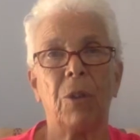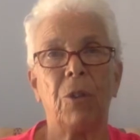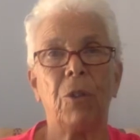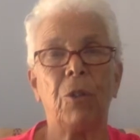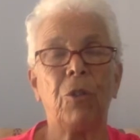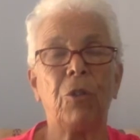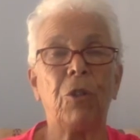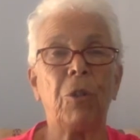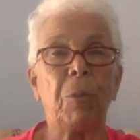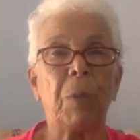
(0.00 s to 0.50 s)

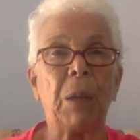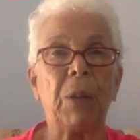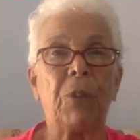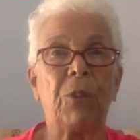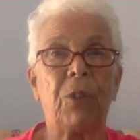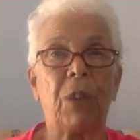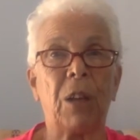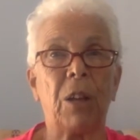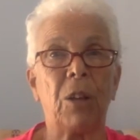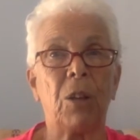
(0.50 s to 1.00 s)
And she might
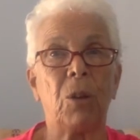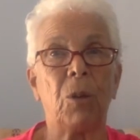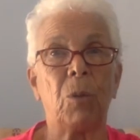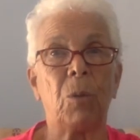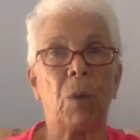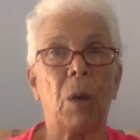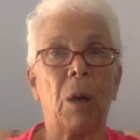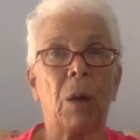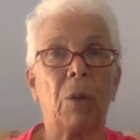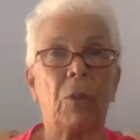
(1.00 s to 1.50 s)
say to you,
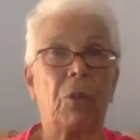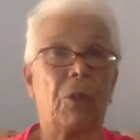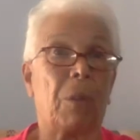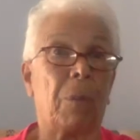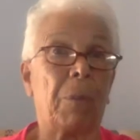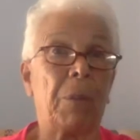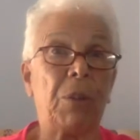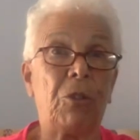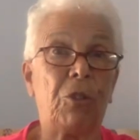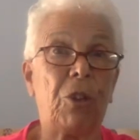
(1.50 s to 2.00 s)
well,
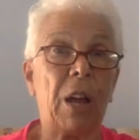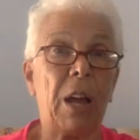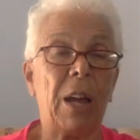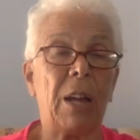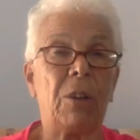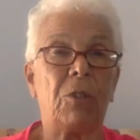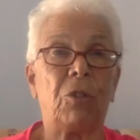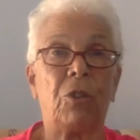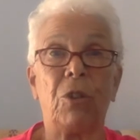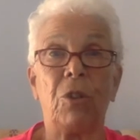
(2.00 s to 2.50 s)
something
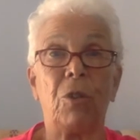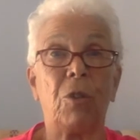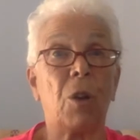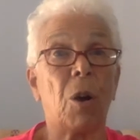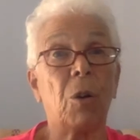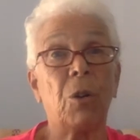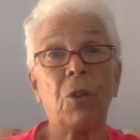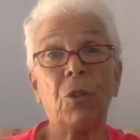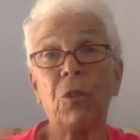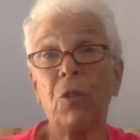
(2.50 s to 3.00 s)
changed. And you
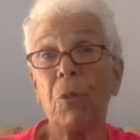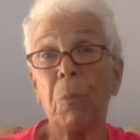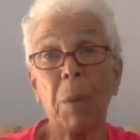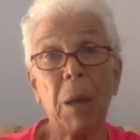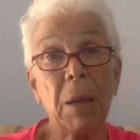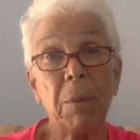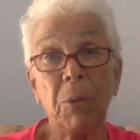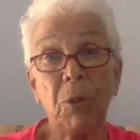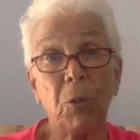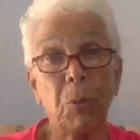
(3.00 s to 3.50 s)
go to
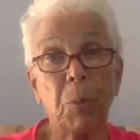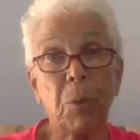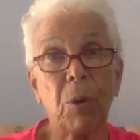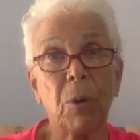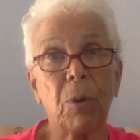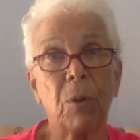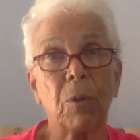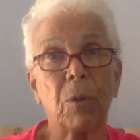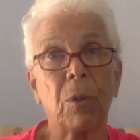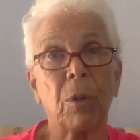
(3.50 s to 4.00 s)
baby's
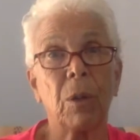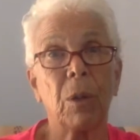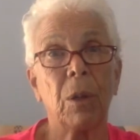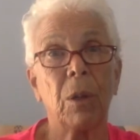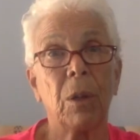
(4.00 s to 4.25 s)
birth.